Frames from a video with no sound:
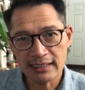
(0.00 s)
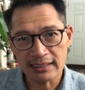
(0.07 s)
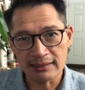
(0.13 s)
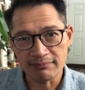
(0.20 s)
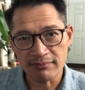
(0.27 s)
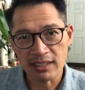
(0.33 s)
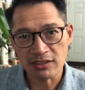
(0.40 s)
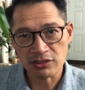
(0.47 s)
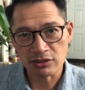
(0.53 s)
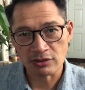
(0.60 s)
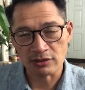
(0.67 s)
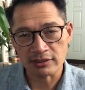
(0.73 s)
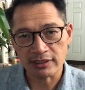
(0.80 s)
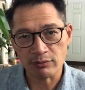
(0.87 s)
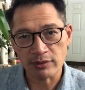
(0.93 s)
make
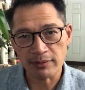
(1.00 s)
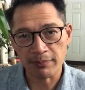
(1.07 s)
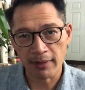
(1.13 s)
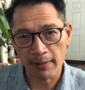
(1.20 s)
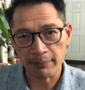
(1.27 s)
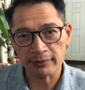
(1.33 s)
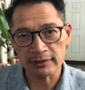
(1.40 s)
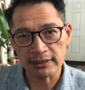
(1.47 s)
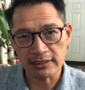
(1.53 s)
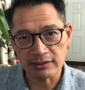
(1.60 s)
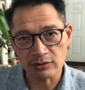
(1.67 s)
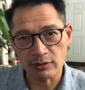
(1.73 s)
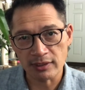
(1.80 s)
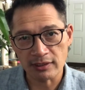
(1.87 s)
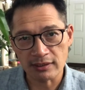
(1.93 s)
sure that we properly
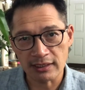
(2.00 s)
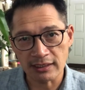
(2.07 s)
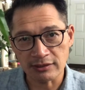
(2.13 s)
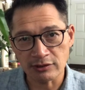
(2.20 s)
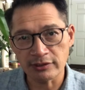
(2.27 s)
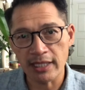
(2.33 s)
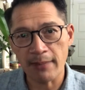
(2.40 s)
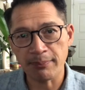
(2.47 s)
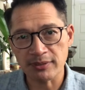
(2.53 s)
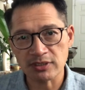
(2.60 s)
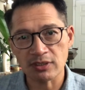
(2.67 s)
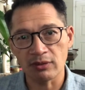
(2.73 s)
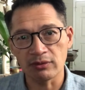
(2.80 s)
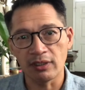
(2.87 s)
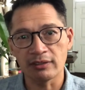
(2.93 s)
do a good
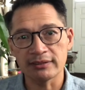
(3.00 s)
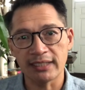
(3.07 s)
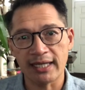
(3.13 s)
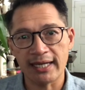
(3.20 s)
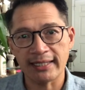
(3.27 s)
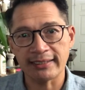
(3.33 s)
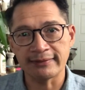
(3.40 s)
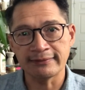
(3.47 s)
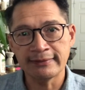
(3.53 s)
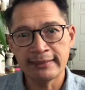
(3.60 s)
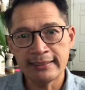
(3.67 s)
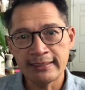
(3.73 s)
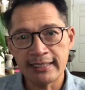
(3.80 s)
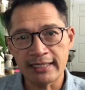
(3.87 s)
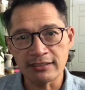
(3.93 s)
episode on that
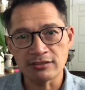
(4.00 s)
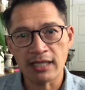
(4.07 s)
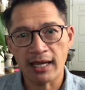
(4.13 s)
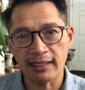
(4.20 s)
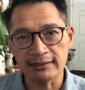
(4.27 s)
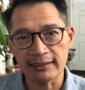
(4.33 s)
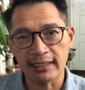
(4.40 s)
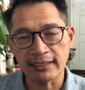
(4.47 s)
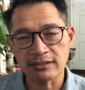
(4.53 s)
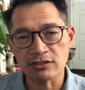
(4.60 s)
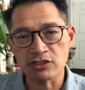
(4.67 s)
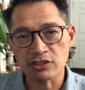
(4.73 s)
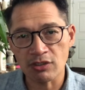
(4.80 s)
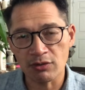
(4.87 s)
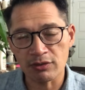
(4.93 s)
and highlight and
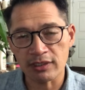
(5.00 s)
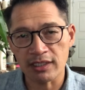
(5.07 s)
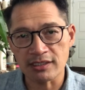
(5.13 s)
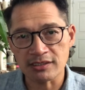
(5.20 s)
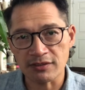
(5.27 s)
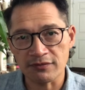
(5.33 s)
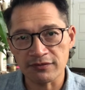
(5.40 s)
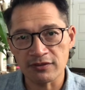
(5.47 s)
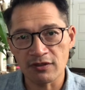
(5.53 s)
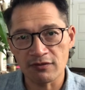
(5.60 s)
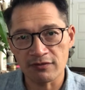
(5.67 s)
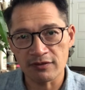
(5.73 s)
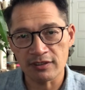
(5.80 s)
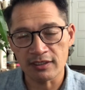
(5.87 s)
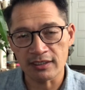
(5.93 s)
showcase a
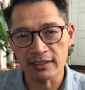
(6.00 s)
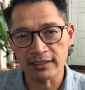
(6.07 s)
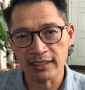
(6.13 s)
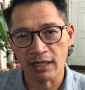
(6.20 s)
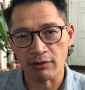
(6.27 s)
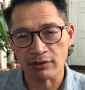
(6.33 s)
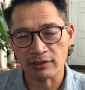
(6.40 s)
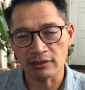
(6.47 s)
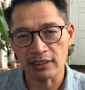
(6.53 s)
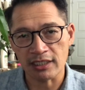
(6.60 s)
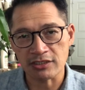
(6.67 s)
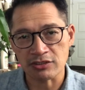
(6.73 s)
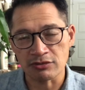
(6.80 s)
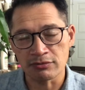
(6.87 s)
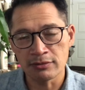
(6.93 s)
few in our
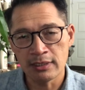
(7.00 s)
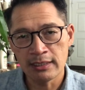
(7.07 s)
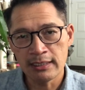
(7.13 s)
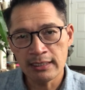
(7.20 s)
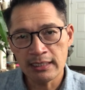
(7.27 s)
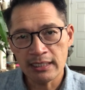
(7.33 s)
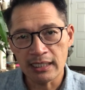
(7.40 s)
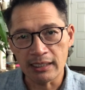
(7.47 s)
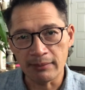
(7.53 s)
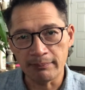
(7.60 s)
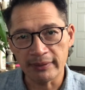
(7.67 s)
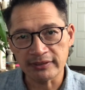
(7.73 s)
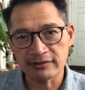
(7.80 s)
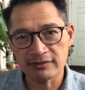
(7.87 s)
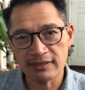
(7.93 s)
collection.
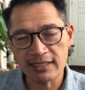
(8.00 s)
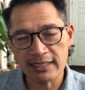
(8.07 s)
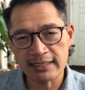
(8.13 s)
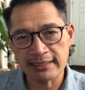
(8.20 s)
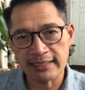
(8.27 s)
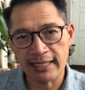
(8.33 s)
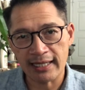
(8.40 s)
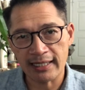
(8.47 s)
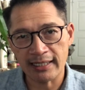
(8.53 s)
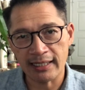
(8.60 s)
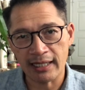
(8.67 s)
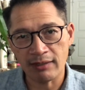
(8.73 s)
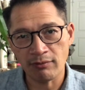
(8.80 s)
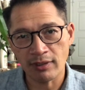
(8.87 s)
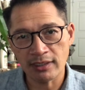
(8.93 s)
But today,
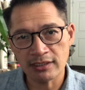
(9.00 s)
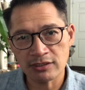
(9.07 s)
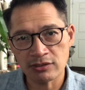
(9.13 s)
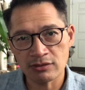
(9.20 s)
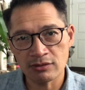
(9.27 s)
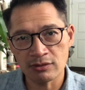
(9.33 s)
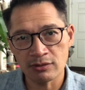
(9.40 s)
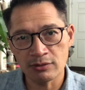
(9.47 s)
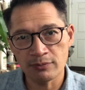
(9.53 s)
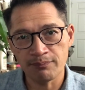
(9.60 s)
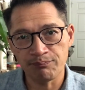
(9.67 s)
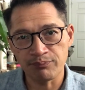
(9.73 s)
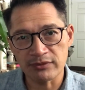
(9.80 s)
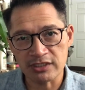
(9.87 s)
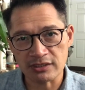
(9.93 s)
I wanted to
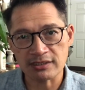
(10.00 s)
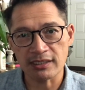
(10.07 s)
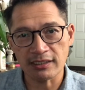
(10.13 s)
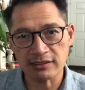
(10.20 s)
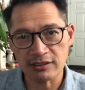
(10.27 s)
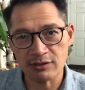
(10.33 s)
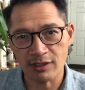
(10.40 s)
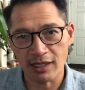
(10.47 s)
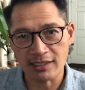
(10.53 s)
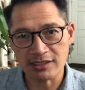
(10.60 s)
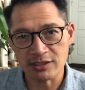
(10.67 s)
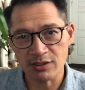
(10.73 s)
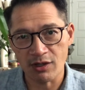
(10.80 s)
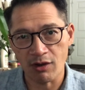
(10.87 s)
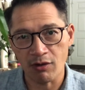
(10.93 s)
just let you guys
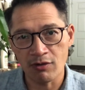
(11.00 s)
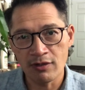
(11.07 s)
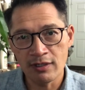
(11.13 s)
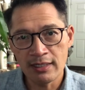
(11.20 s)
know